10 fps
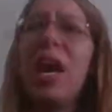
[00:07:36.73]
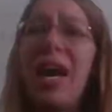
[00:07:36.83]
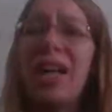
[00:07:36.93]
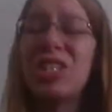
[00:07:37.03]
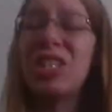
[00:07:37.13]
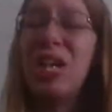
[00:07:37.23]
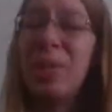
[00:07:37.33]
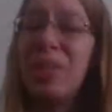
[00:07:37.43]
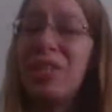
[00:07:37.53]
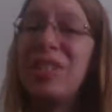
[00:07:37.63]
actually are
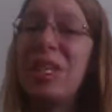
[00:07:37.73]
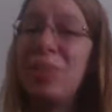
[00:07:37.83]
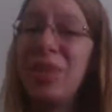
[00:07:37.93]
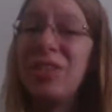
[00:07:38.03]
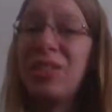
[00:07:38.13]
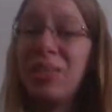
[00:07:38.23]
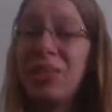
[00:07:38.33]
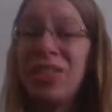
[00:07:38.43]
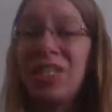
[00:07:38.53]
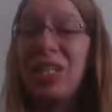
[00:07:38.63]
about the same price that
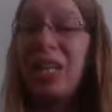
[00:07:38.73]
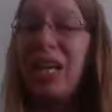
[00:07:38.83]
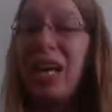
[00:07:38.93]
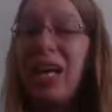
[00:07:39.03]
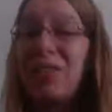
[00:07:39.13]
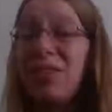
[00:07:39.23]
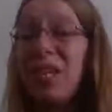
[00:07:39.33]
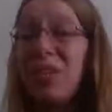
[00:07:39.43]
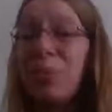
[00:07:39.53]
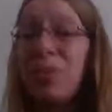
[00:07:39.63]
was listed online. So
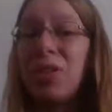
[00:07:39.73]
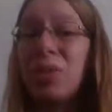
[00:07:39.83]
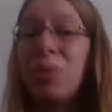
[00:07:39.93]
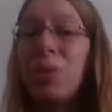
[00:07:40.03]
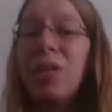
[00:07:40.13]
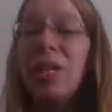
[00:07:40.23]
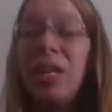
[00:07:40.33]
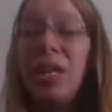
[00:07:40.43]
that's pretty cool.